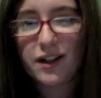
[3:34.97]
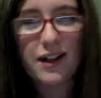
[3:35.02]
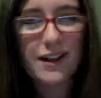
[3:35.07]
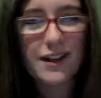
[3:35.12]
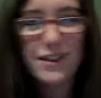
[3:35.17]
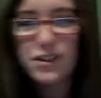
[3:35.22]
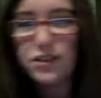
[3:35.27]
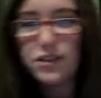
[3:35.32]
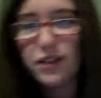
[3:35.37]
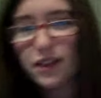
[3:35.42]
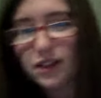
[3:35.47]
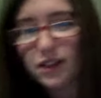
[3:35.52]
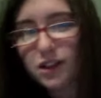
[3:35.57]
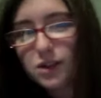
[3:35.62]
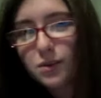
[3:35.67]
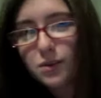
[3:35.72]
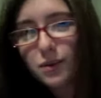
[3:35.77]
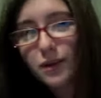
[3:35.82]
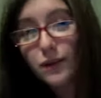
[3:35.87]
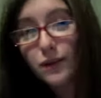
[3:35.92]
answer in
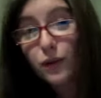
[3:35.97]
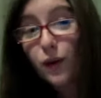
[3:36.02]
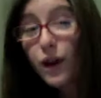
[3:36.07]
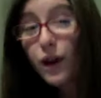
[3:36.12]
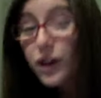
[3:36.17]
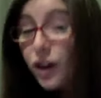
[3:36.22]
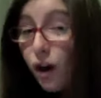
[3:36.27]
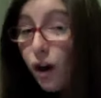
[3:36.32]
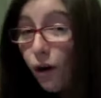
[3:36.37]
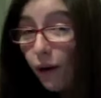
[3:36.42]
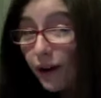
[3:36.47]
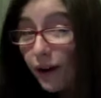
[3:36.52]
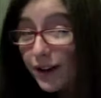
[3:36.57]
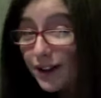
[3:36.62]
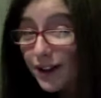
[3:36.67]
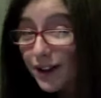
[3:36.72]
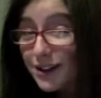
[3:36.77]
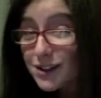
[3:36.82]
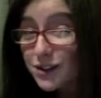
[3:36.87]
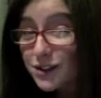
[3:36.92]
English even though I know I can
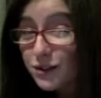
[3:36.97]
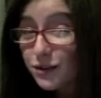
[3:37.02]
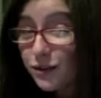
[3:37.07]
answer in